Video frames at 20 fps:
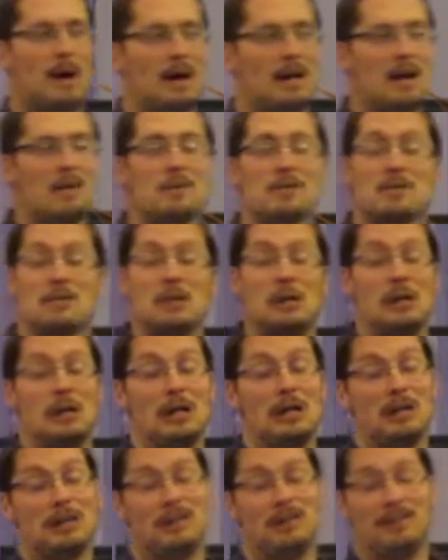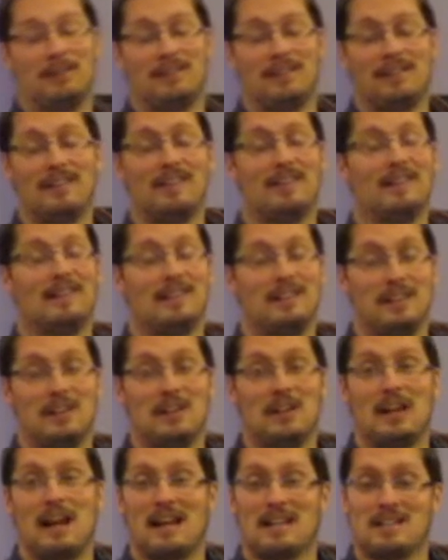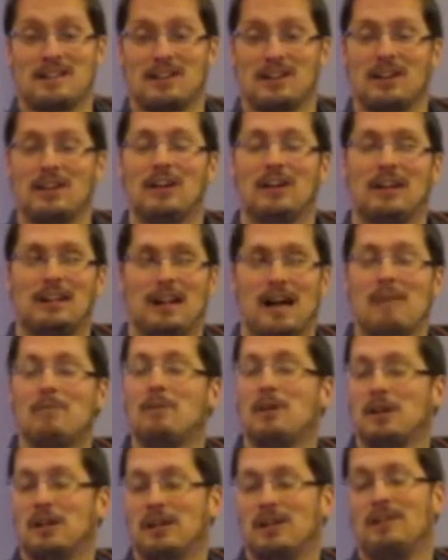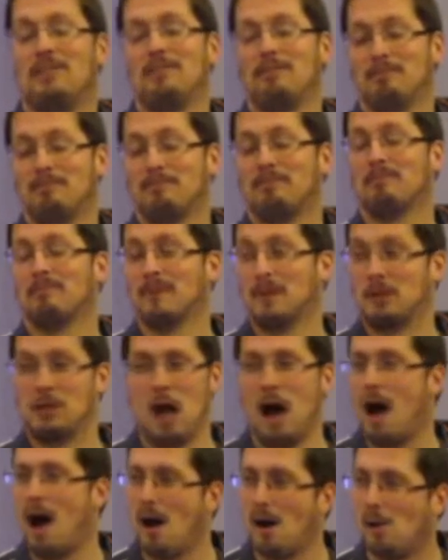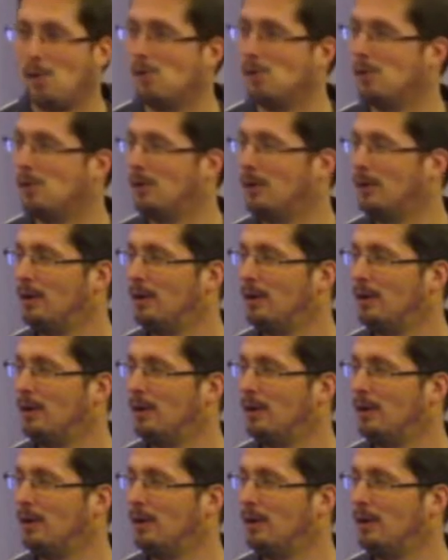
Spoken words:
Wow, that was good. You guys are good. I'm good. No.